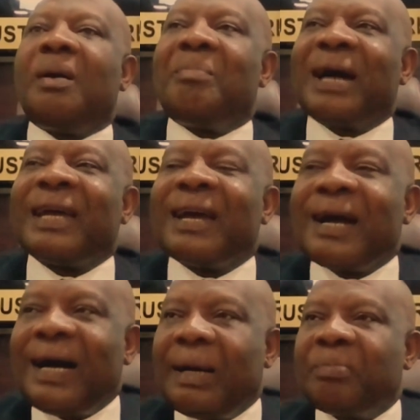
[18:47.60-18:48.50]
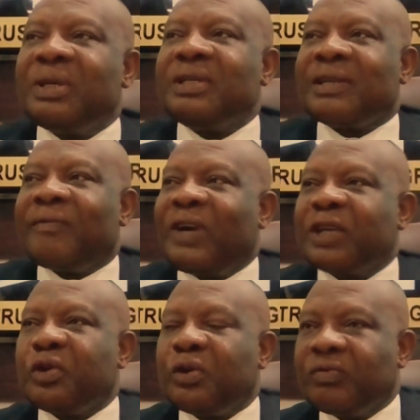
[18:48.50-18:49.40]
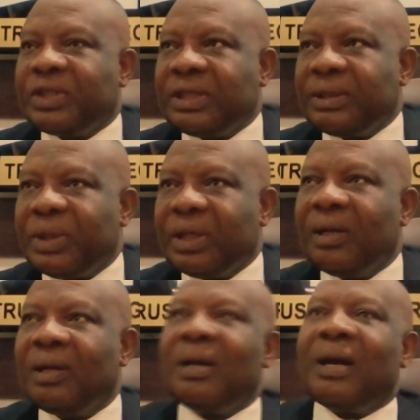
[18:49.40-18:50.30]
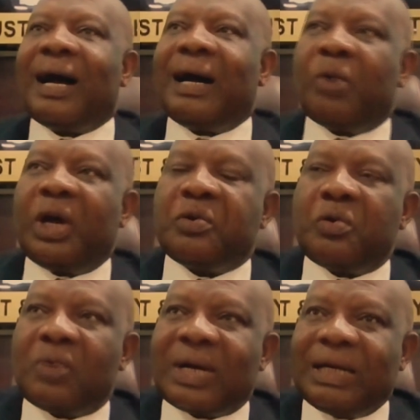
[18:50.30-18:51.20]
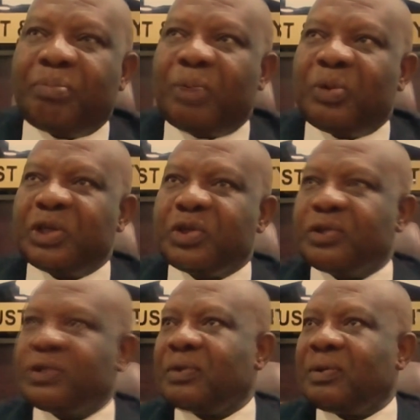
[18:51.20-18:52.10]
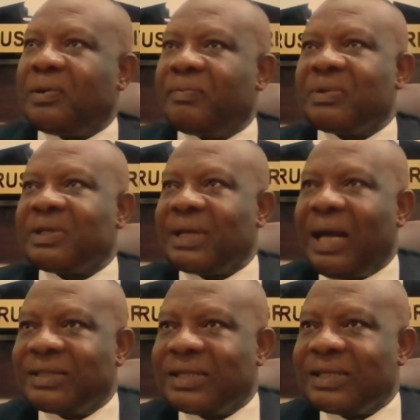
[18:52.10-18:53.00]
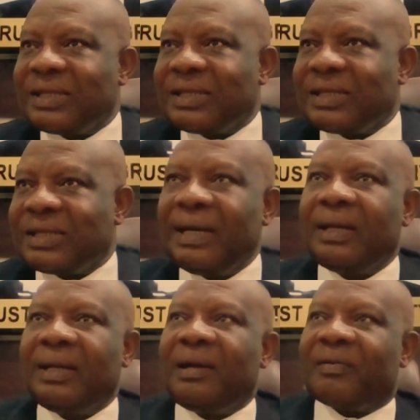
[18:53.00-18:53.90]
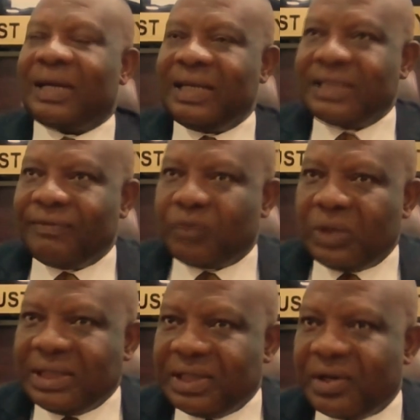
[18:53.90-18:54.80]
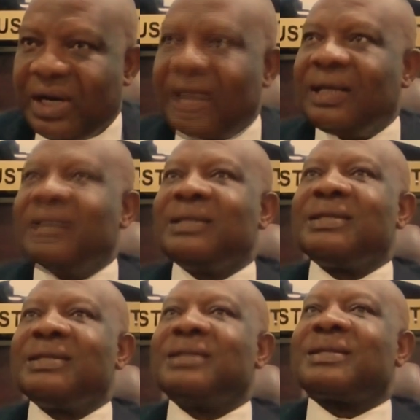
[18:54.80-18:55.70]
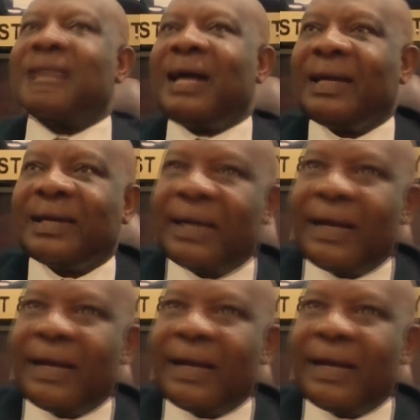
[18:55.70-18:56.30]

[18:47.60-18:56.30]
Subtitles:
market cap is a fraction of GDP. And when you look at the populations of South Africa relative to Nigeria, it is like